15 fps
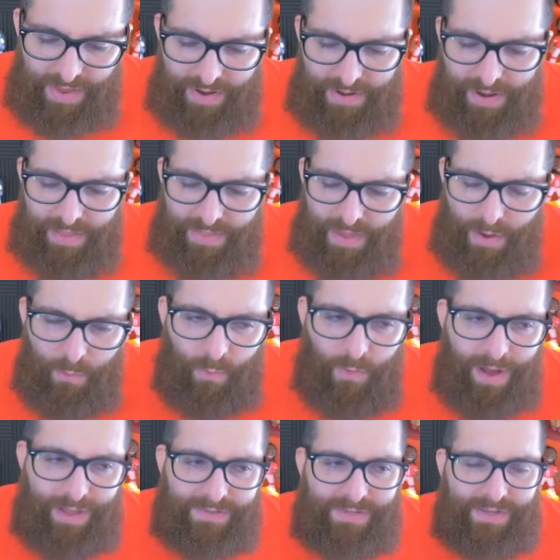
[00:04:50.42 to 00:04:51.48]
then
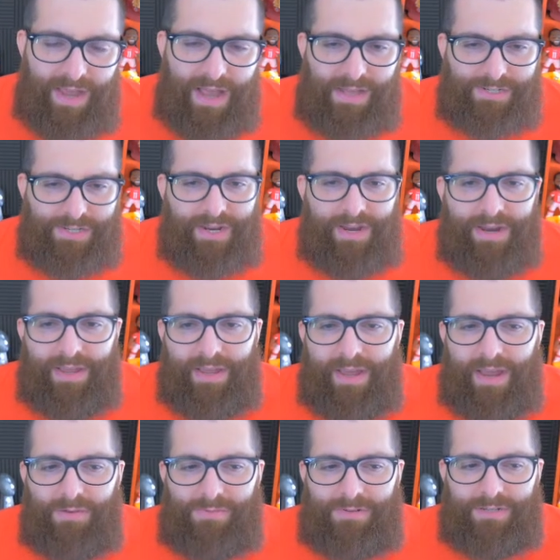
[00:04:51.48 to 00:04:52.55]
once Kyle
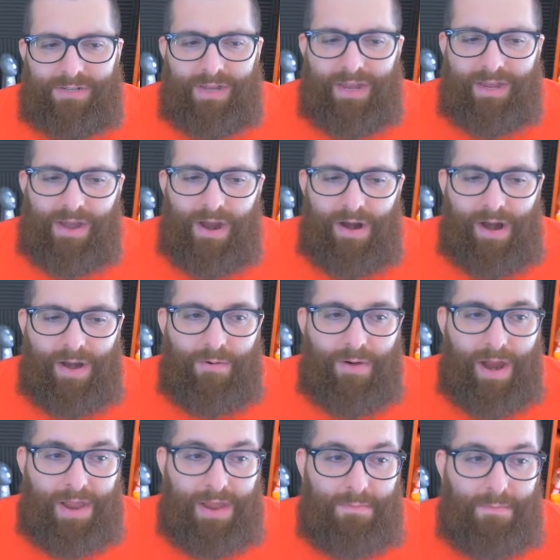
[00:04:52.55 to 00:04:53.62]
Shanahan was like, all right,
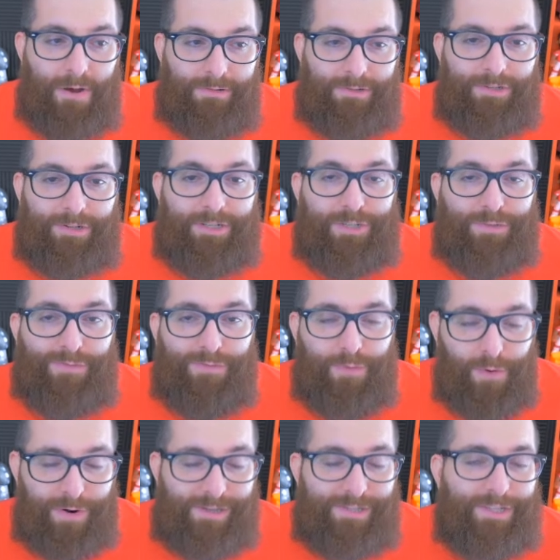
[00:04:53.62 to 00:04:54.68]
Raheem Mostert has
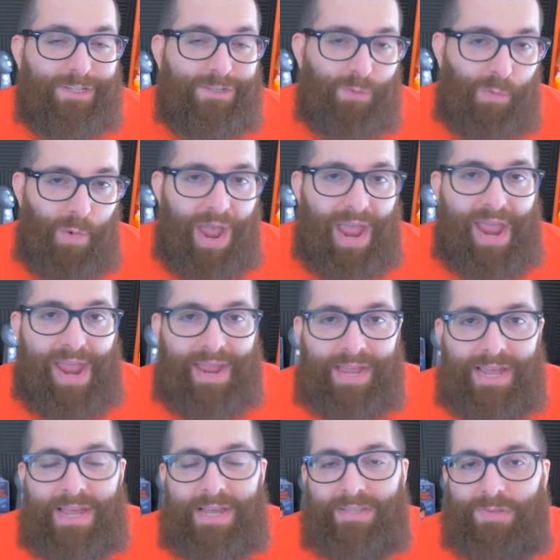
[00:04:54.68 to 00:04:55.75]
forced his way
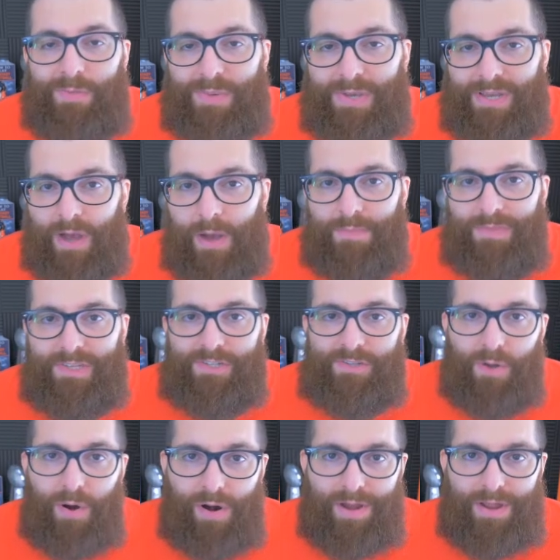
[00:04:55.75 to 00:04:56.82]
to become the
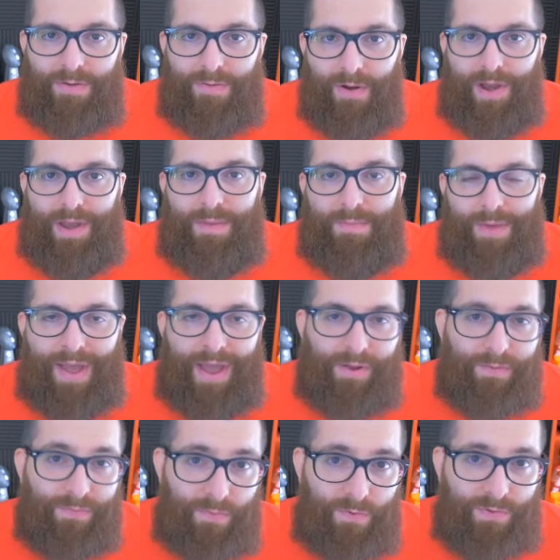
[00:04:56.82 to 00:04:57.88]
starting running back
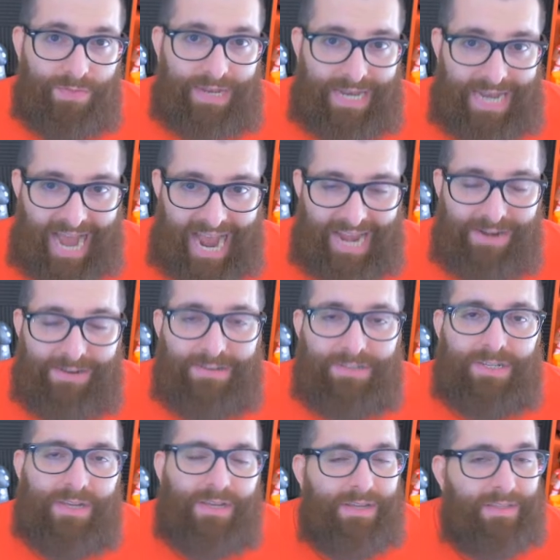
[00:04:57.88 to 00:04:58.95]
for the
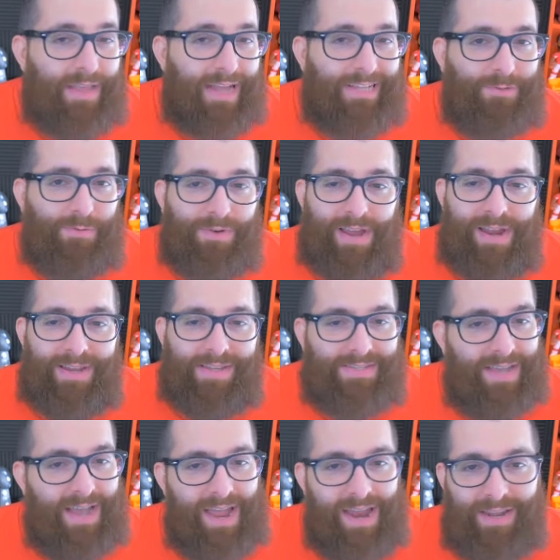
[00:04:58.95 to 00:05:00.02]
Niners, that's when I
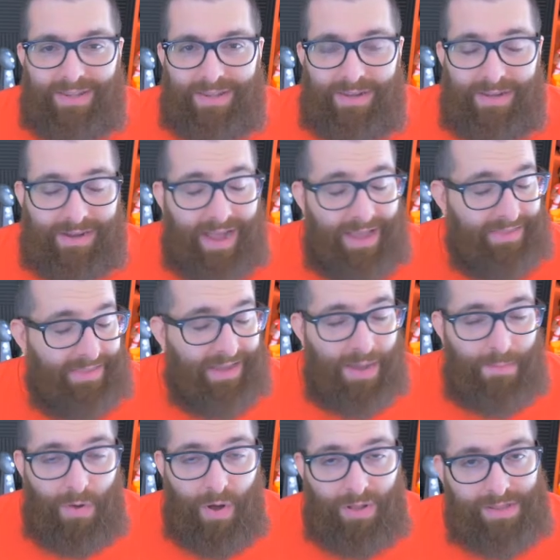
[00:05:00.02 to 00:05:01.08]
decided, look, I think
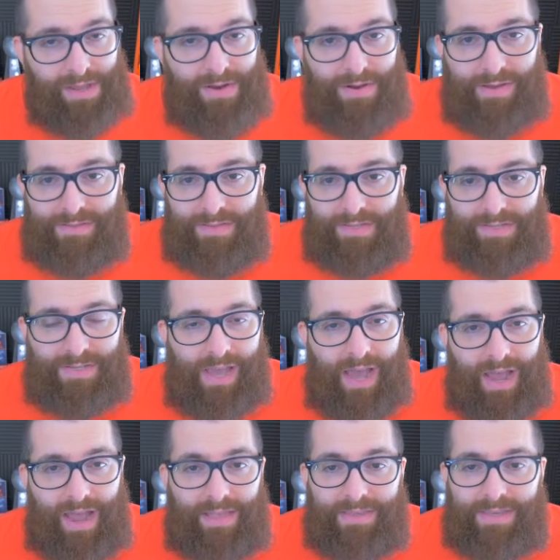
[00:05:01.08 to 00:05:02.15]
I'm all in on this
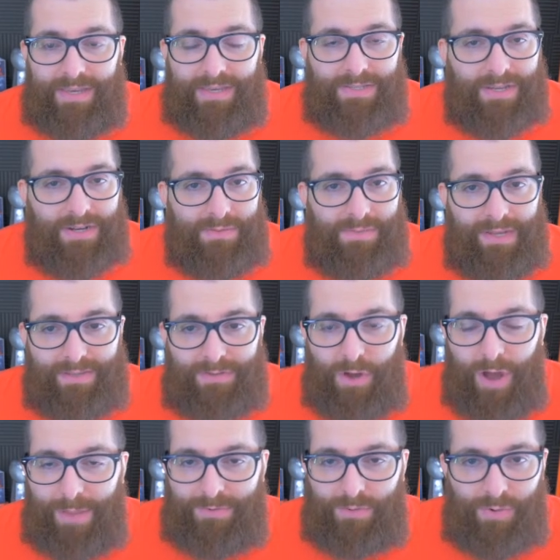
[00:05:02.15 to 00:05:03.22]
guy. I think he's going to be a
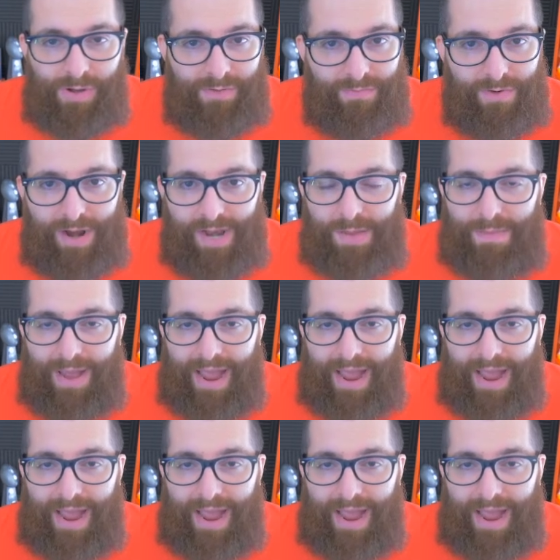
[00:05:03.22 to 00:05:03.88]
top 12 running